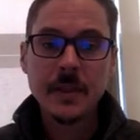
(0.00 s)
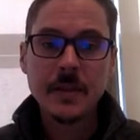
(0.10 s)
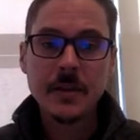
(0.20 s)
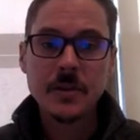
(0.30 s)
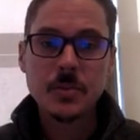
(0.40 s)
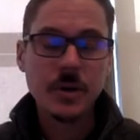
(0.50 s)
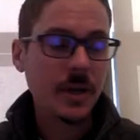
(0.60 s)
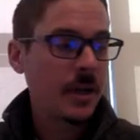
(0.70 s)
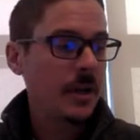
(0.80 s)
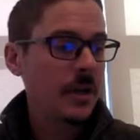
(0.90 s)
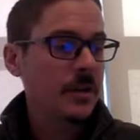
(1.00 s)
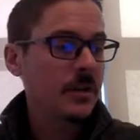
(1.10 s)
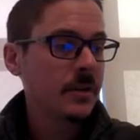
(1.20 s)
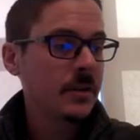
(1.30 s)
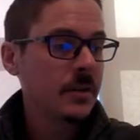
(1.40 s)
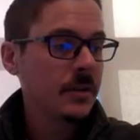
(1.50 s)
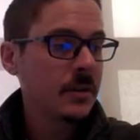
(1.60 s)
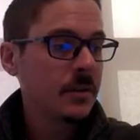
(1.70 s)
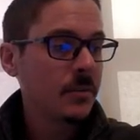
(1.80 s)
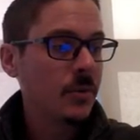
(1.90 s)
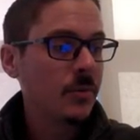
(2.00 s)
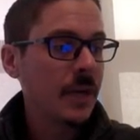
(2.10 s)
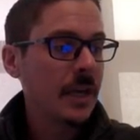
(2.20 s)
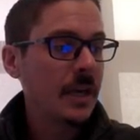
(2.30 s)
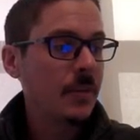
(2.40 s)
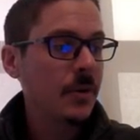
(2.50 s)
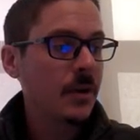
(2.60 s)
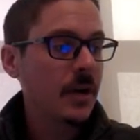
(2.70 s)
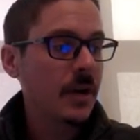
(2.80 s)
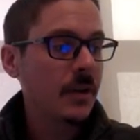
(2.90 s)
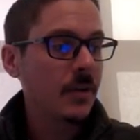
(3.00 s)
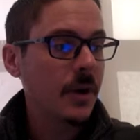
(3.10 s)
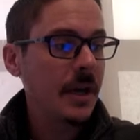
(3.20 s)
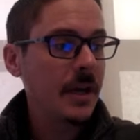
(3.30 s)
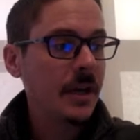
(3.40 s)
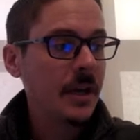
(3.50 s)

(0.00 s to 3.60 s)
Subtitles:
Looks pretty good. Move my keyboard out of the way.